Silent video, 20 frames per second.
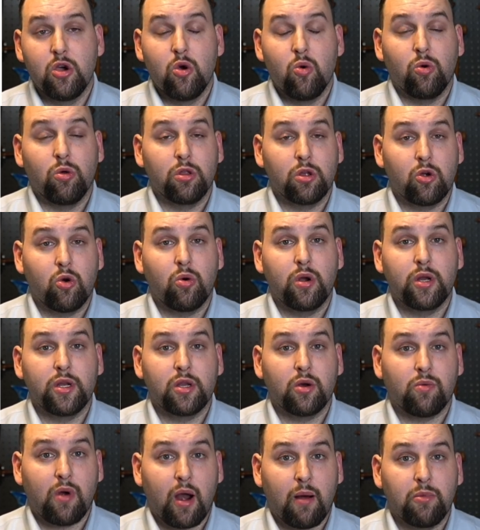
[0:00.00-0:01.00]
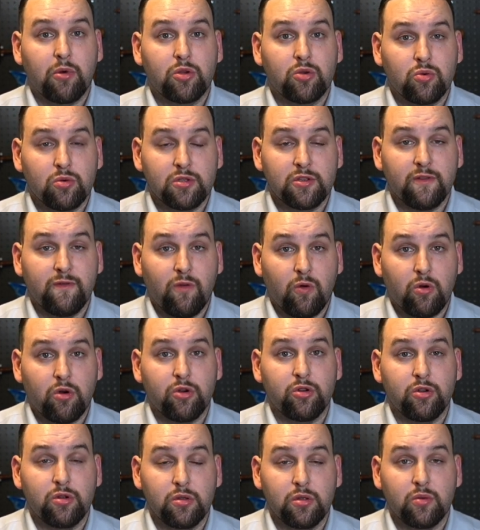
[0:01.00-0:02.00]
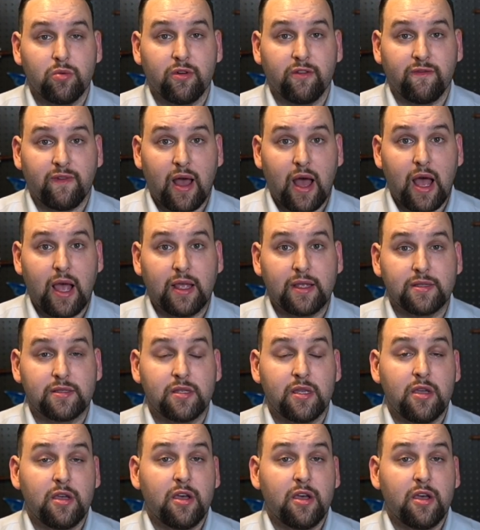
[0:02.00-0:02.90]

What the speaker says: Well, according to Robert's Rules of Order, newly revised,